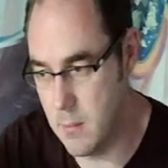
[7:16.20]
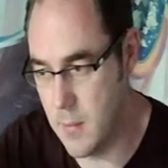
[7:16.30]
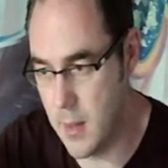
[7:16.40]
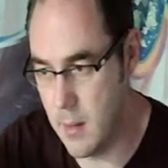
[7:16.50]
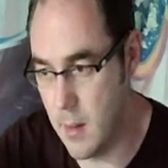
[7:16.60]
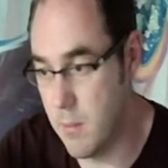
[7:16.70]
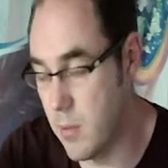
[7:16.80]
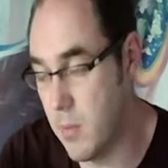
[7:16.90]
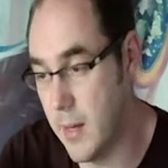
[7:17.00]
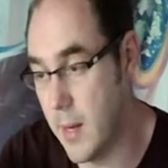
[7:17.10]
and
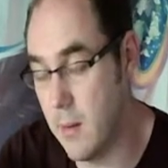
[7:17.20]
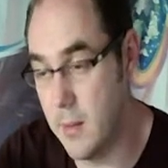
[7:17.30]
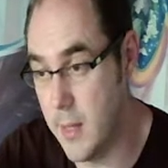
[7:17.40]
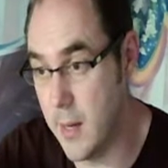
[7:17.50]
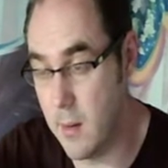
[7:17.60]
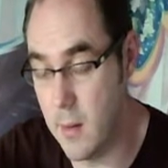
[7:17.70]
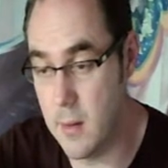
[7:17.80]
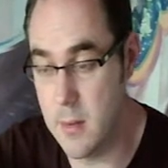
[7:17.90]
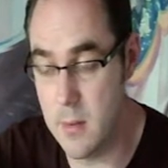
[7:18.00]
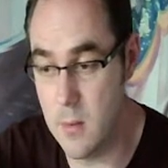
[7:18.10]
probably the
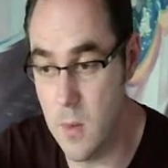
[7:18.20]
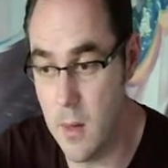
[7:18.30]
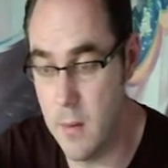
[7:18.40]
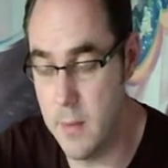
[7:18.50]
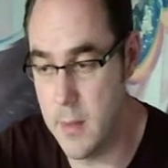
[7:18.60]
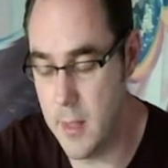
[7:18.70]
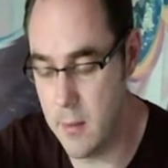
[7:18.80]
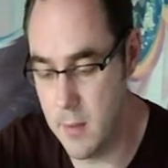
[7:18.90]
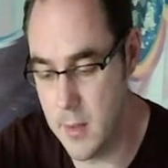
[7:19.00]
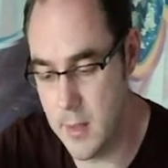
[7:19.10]
Outcast as well if you take the
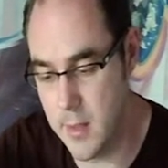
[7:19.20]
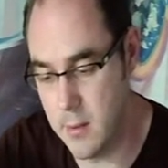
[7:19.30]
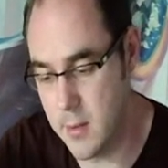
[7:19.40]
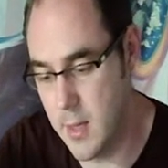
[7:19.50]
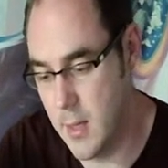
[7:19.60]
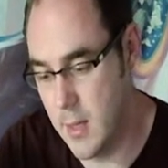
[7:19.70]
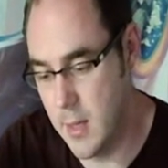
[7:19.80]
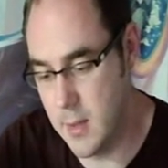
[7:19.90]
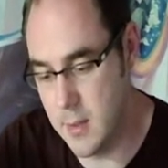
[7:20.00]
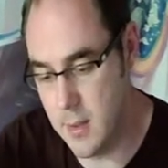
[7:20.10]
right skills.
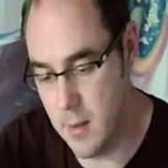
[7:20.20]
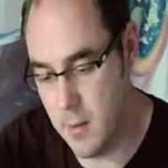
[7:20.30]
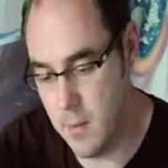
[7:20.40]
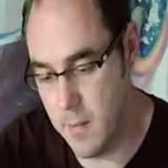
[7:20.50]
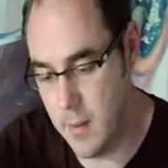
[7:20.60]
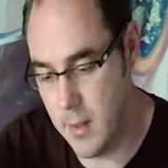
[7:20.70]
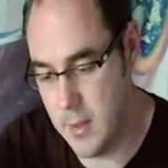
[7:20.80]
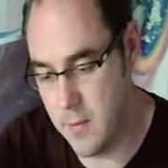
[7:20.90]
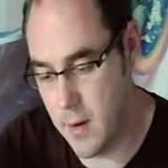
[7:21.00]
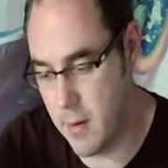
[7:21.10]
So he's
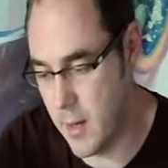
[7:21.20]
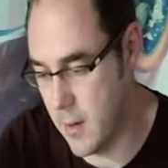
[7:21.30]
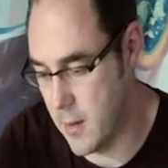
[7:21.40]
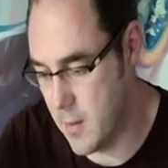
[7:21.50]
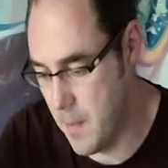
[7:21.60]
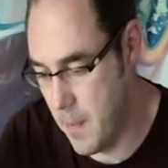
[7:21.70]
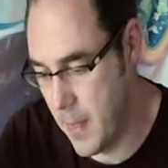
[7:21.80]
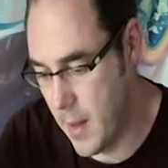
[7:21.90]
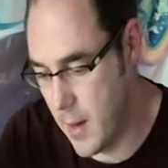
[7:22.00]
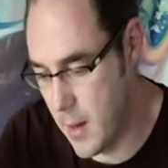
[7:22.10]
very good.
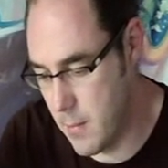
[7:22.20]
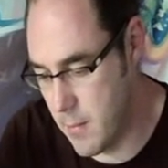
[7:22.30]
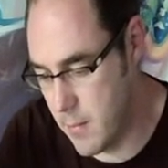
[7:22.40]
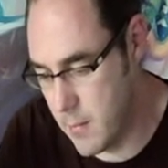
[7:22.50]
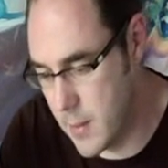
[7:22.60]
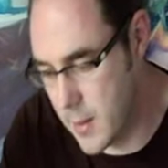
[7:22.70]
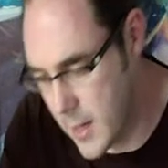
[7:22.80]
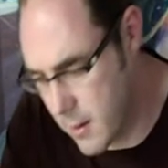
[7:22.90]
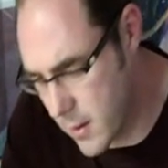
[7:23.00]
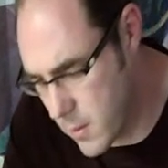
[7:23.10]

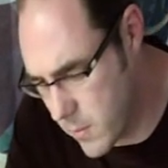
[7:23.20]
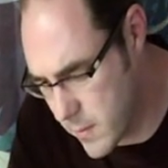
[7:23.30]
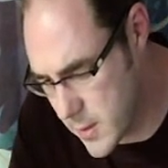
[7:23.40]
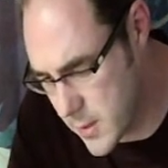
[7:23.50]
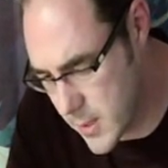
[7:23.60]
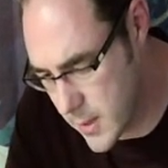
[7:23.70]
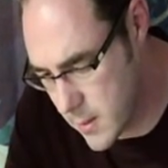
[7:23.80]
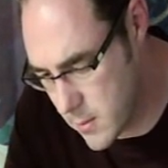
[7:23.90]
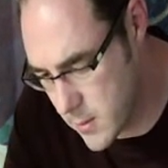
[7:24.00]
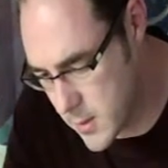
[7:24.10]
Carrying on with the
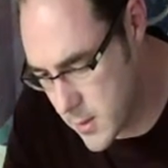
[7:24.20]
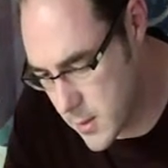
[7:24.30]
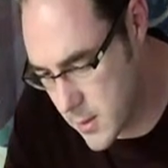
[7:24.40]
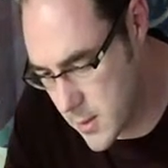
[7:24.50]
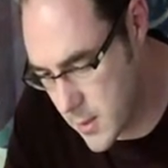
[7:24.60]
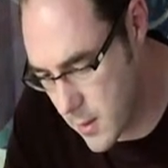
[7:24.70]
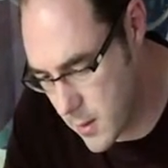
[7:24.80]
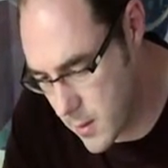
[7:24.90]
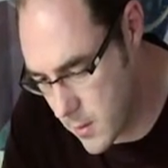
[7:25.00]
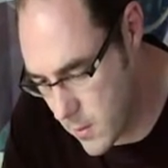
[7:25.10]
skills,
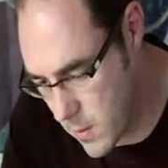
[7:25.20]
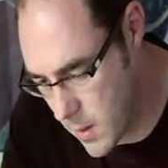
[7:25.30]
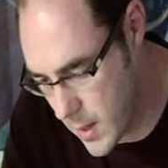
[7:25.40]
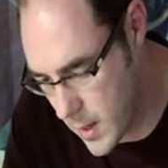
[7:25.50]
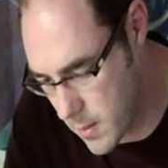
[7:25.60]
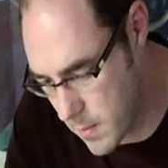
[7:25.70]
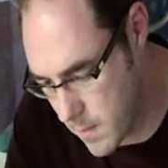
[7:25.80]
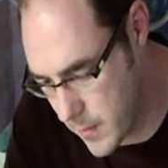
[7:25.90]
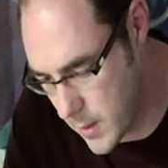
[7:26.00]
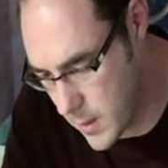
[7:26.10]
so
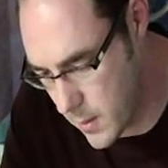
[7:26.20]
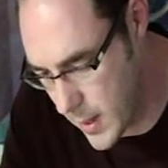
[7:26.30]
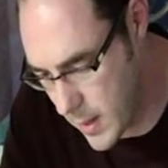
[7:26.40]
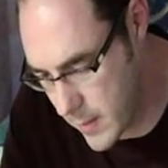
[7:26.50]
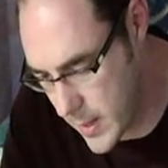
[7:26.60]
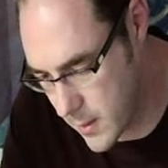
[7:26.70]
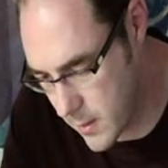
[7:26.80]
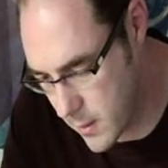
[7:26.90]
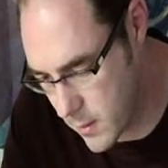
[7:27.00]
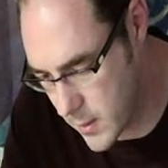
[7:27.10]
you have Hand of the
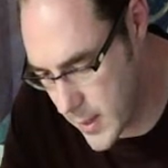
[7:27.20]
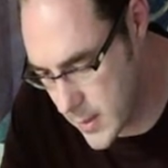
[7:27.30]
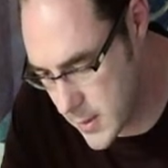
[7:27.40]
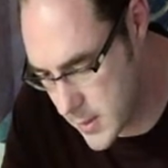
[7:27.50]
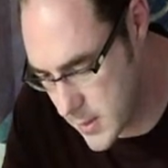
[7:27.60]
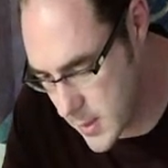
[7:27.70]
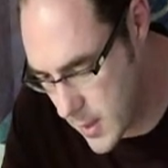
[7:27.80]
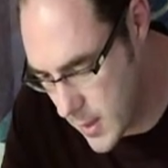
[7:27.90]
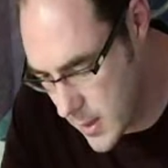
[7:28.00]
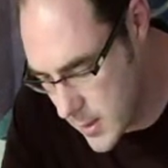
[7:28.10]
Goddess.
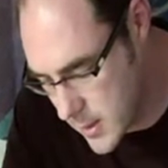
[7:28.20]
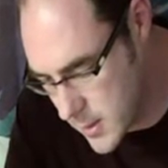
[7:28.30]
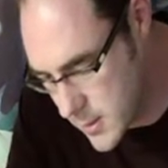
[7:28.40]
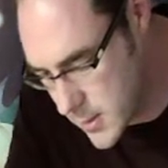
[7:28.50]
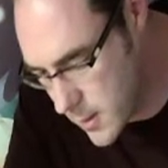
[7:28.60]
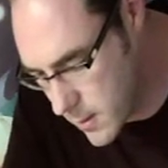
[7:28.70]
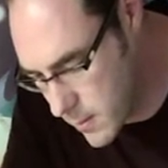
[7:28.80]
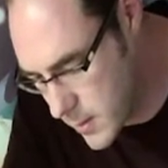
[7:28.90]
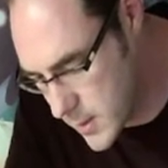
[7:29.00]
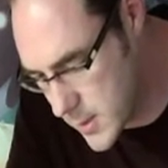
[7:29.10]
So
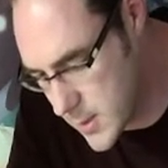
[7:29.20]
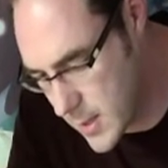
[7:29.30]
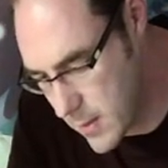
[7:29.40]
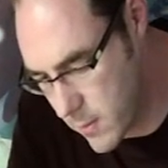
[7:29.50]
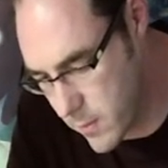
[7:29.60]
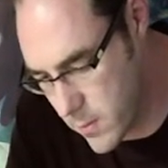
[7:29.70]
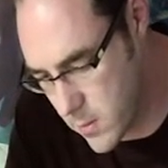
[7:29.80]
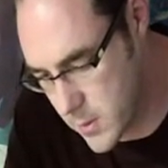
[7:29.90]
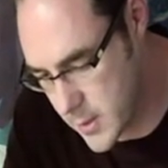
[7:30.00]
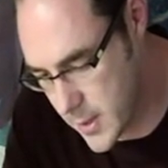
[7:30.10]
this is a level 4
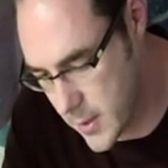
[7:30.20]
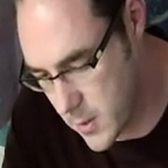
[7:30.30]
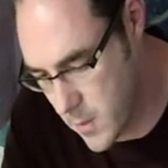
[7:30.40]
skill.